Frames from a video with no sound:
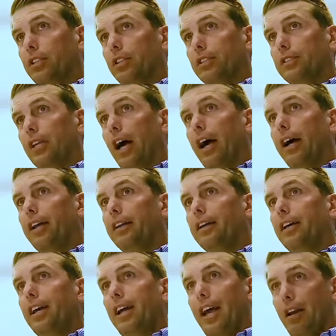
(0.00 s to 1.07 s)
side
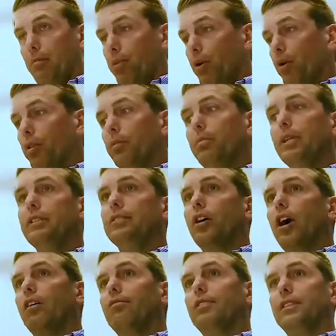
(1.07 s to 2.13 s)
and pull the bins
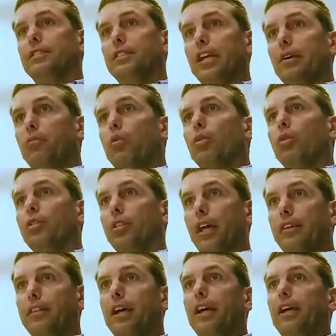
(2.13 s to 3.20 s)
off in the same order
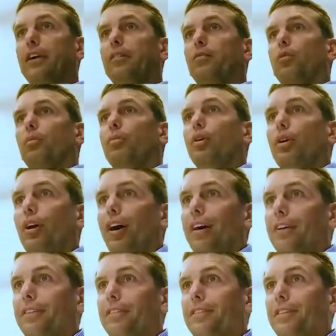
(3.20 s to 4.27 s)
that they were put
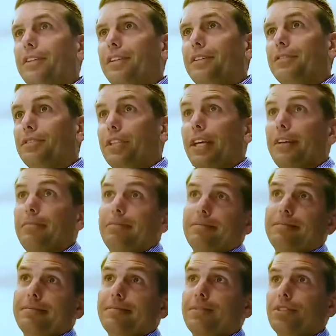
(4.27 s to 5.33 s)
on the skid.
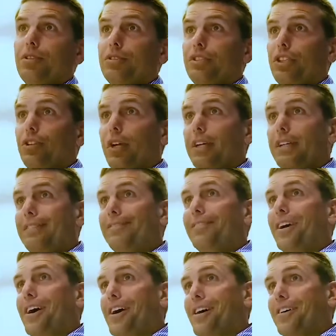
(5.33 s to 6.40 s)
So it's a great
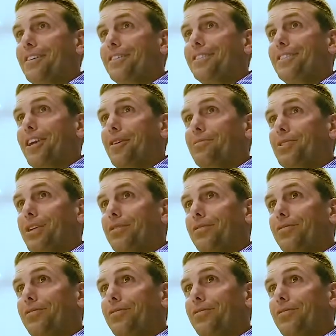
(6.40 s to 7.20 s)
time saver for